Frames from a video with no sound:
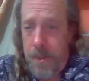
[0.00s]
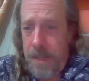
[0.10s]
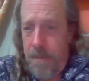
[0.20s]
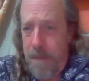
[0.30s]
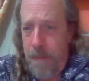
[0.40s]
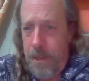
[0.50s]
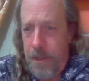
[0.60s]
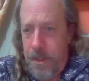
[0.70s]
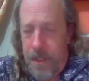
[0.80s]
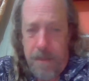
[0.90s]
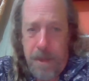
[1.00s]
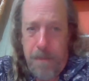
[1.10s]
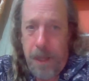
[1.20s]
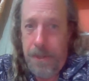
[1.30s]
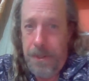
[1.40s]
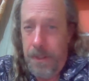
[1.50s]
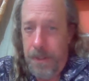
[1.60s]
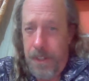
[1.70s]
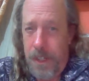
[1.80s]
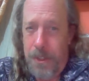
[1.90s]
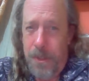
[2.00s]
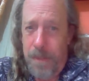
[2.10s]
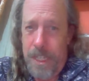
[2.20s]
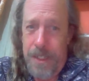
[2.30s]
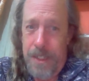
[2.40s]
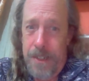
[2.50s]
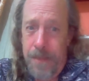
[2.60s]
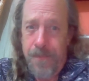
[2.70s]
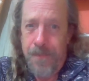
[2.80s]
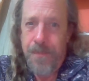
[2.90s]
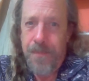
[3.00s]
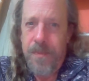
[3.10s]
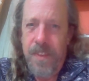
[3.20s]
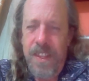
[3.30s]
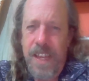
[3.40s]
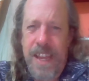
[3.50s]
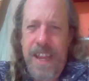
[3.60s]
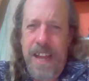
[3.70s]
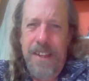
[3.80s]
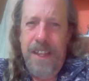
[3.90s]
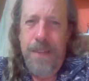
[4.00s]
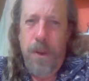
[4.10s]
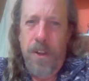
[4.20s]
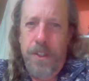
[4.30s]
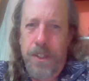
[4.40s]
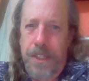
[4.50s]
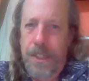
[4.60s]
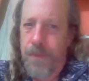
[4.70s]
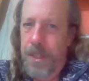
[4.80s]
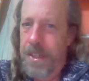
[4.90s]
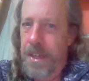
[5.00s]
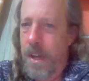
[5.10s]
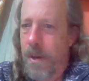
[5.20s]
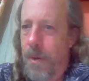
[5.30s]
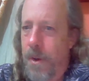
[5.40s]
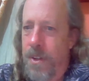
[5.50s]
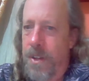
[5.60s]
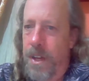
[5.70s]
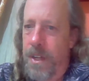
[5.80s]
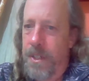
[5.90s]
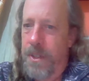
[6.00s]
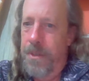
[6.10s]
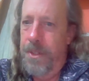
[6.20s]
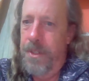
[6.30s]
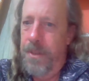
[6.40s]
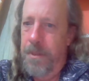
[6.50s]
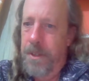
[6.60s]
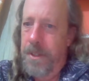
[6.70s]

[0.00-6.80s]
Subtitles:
seen my pictures, I've been posting on social media. And I did one cooking video on YouTube.